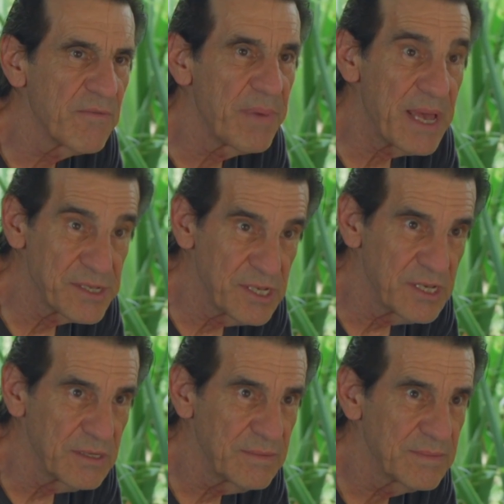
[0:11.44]
from
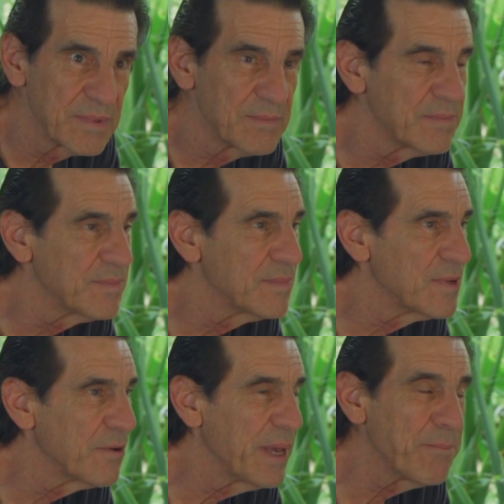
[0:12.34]
Basile,
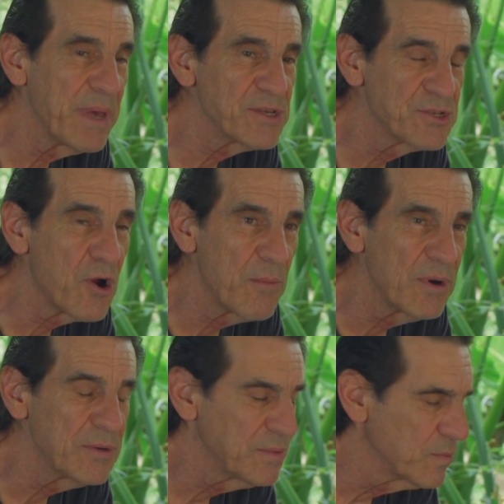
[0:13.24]
Emmaus
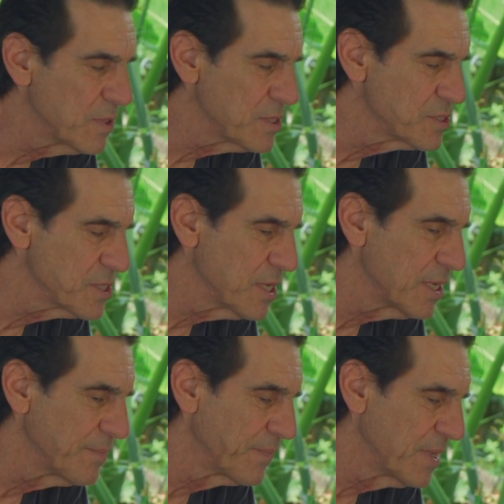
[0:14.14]
Darbon, was
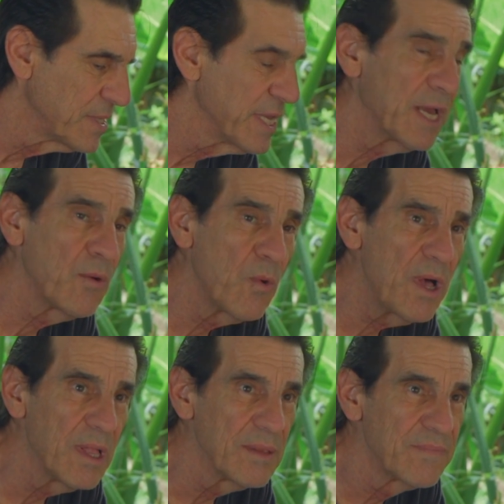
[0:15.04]
digging a
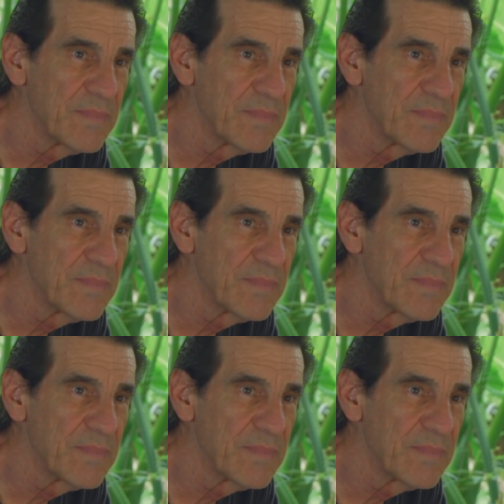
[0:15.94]
well.